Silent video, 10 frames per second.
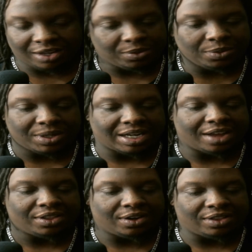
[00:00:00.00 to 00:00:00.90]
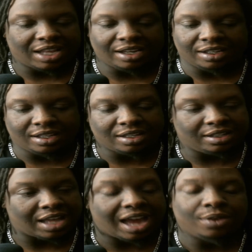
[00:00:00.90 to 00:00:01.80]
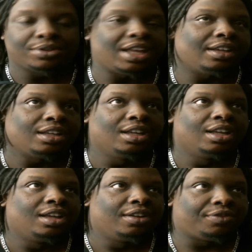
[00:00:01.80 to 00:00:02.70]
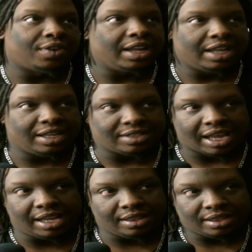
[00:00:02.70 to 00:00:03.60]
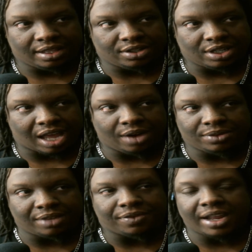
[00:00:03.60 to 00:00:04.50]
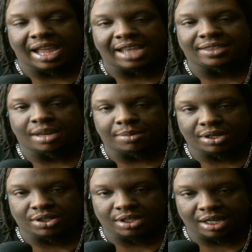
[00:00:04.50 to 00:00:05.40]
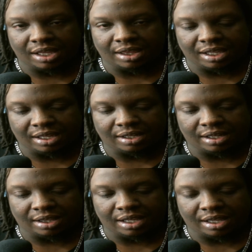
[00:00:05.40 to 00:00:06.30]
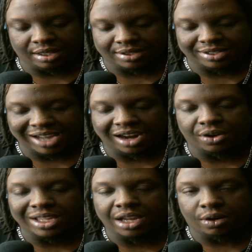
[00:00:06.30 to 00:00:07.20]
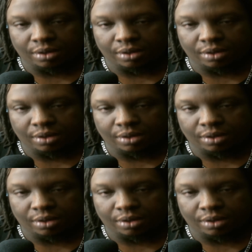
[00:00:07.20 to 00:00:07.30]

And we went down there, and I don't think Freya I don't think Freya ate that much in this entire year.